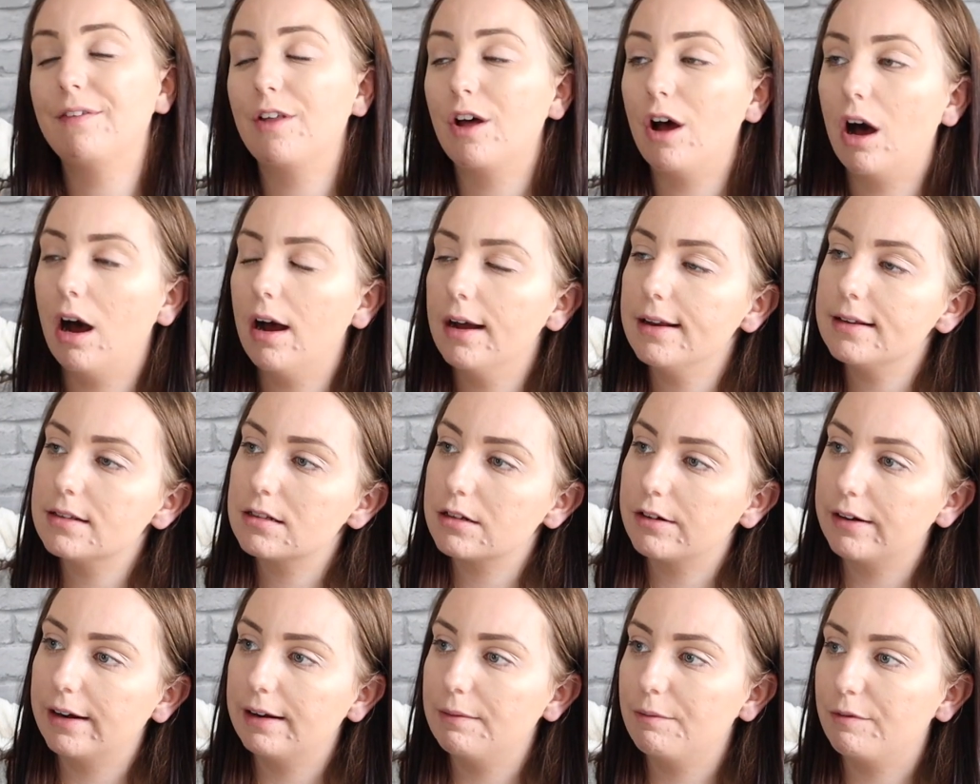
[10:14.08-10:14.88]
the ice
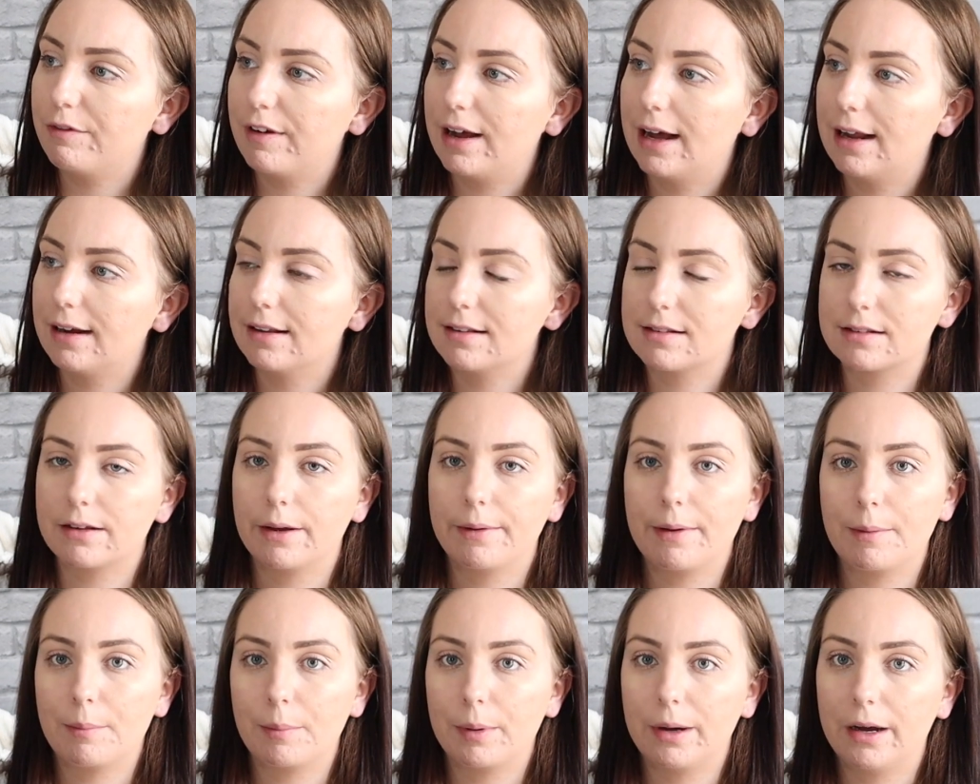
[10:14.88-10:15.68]
cream van is
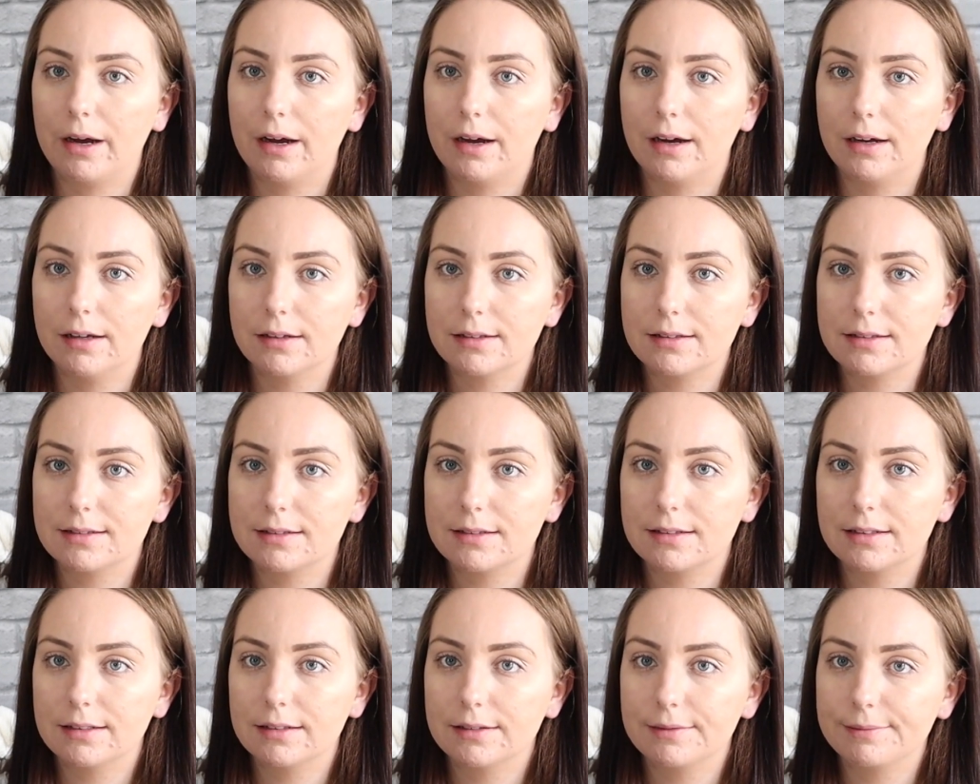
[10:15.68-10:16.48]
going
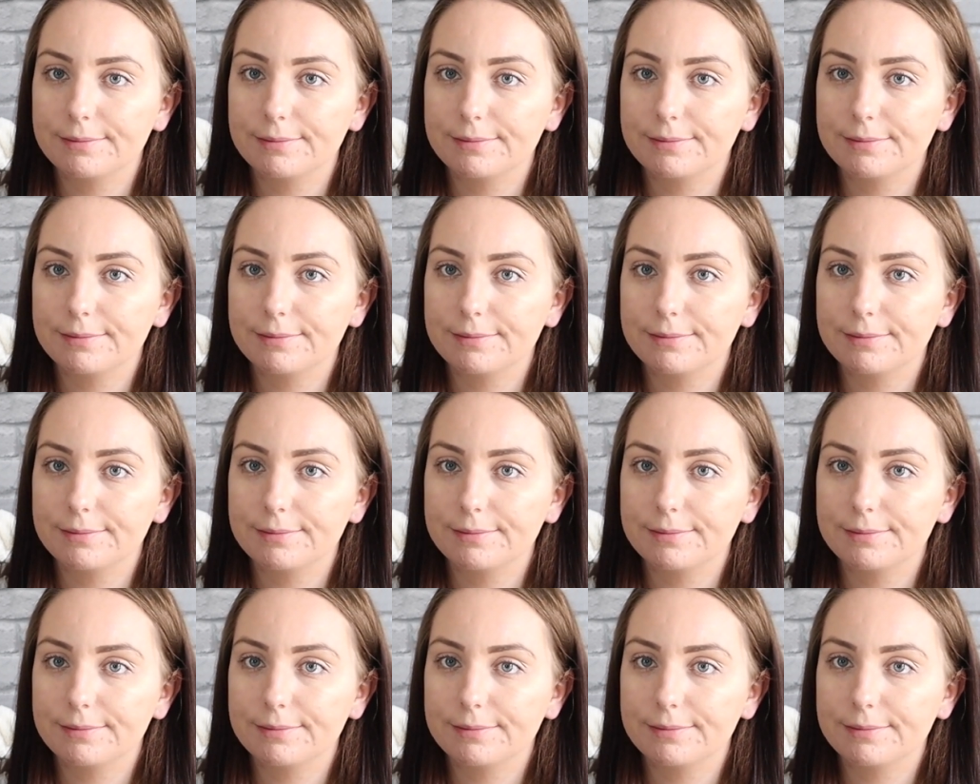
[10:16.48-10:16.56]
past.